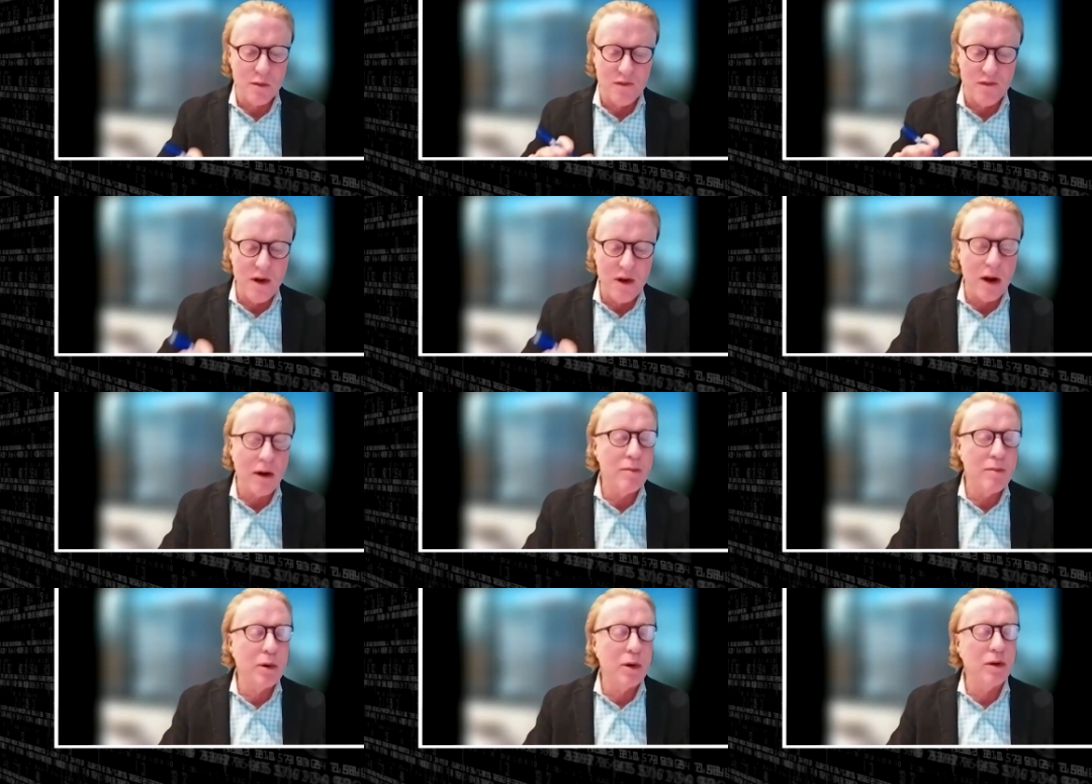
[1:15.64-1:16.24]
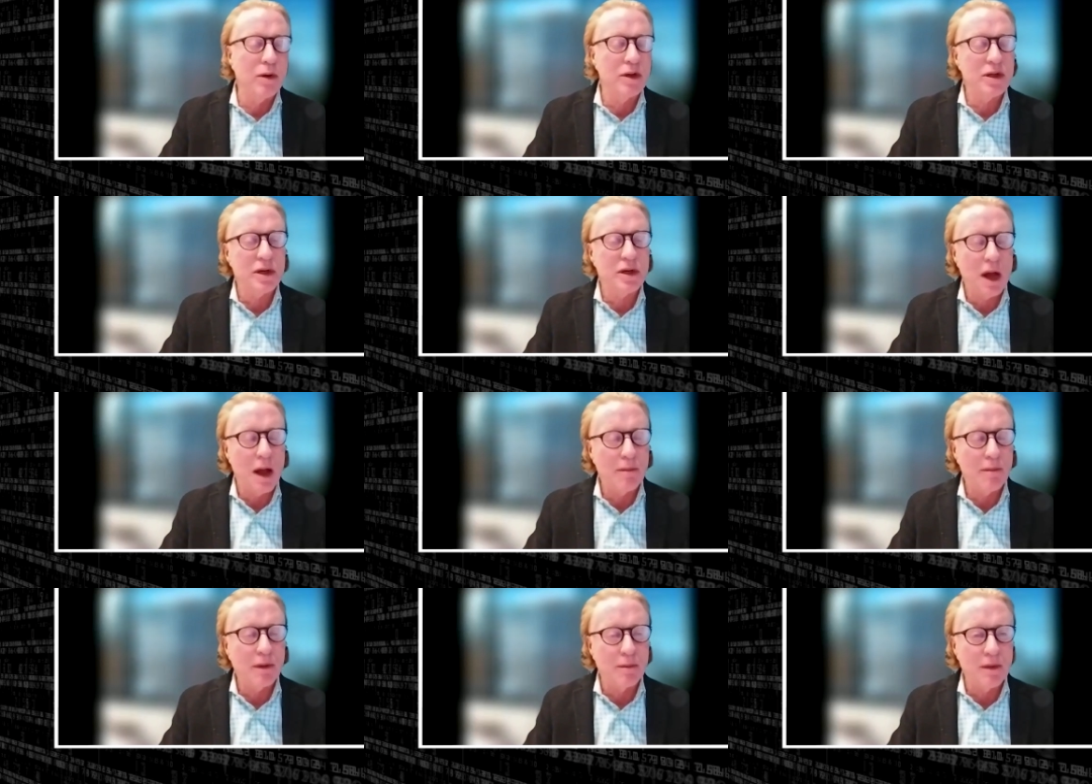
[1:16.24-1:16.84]
very bullish
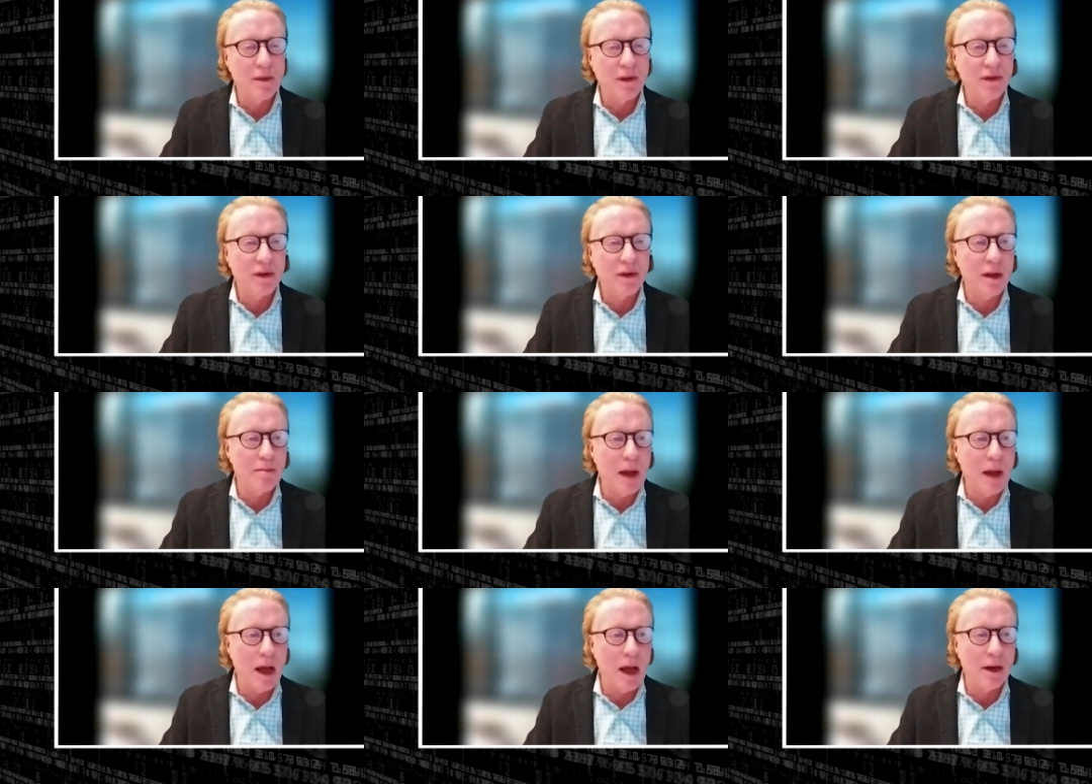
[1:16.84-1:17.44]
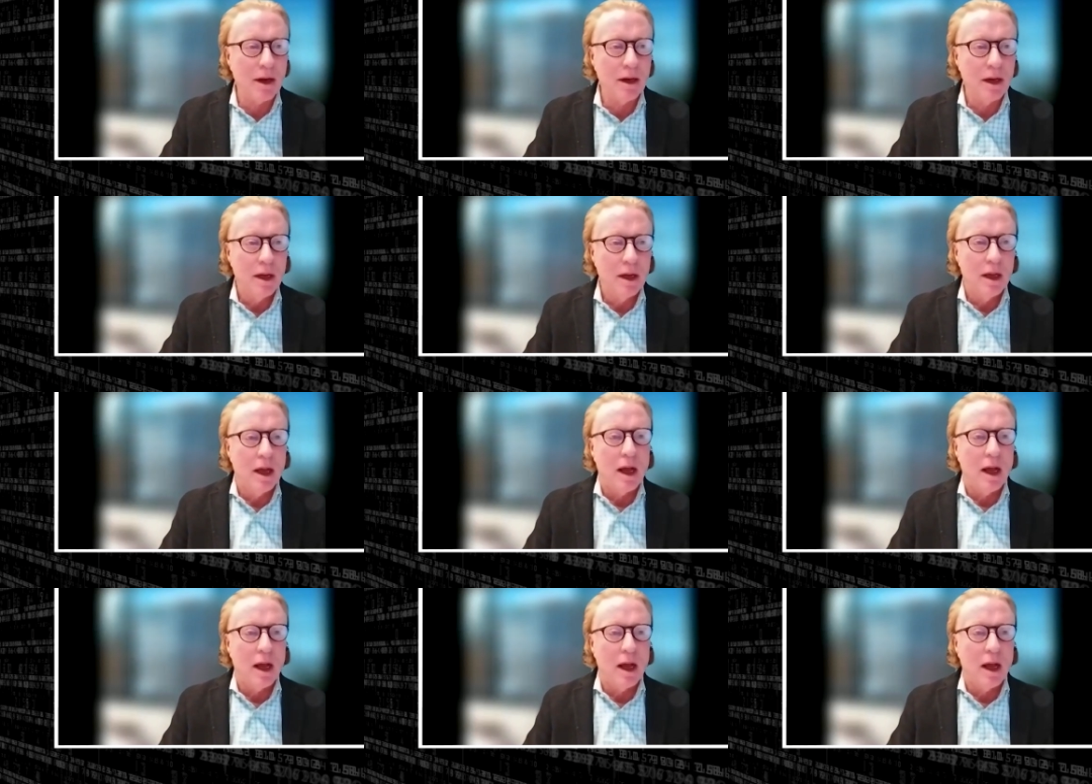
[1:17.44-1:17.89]
and optimistic about it.